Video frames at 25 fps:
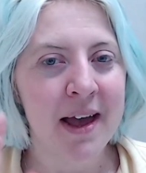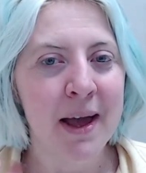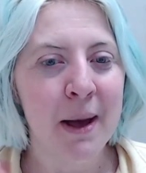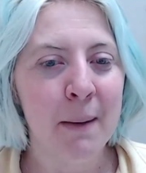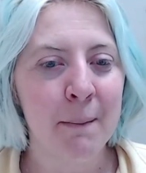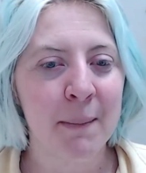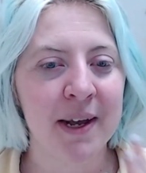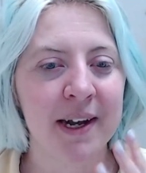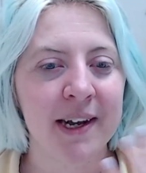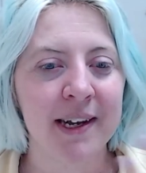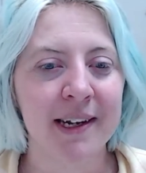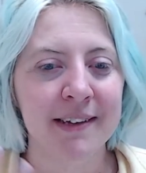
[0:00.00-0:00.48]

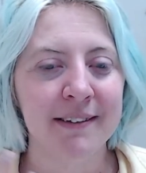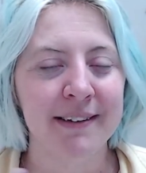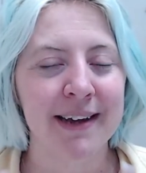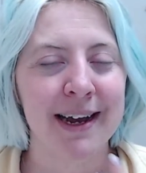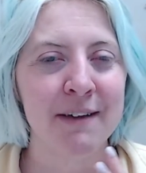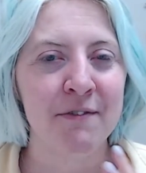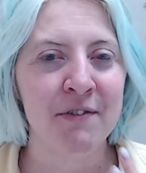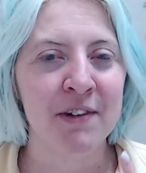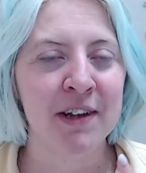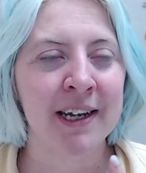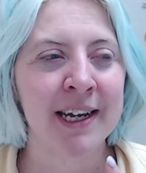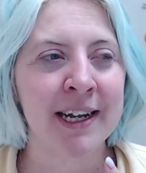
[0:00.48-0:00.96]
Because I
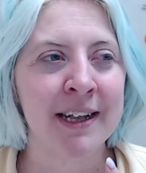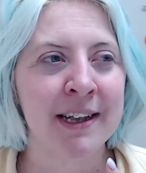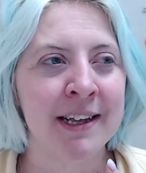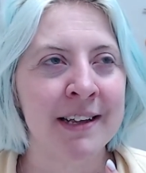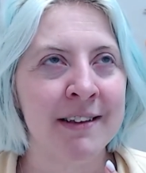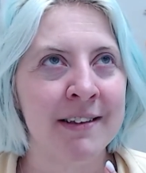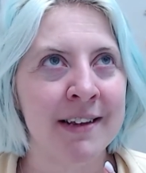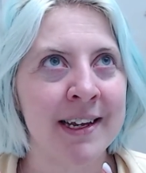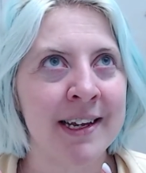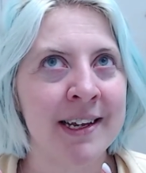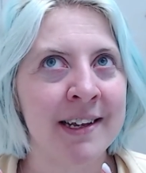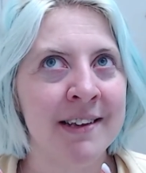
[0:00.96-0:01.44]
feel like this
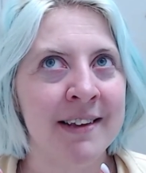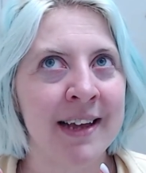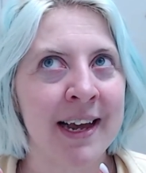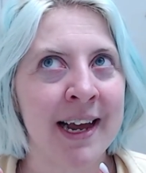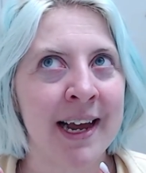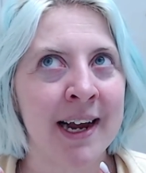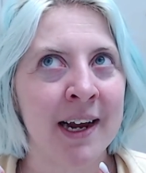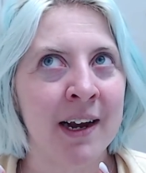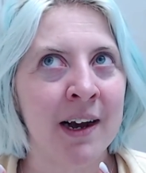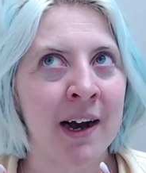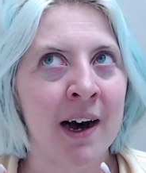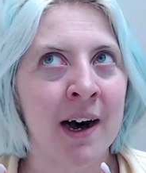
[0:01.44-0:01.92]
is a
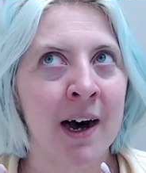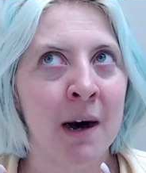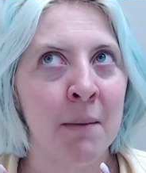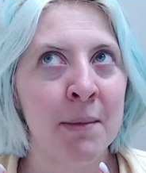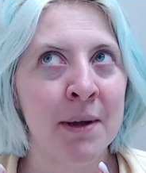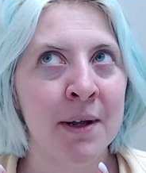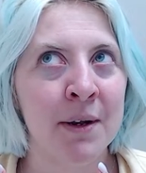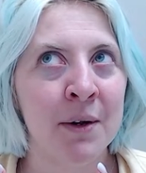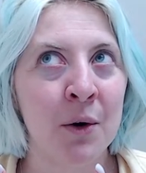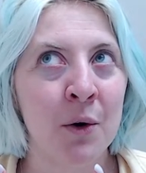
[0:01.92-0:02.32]
common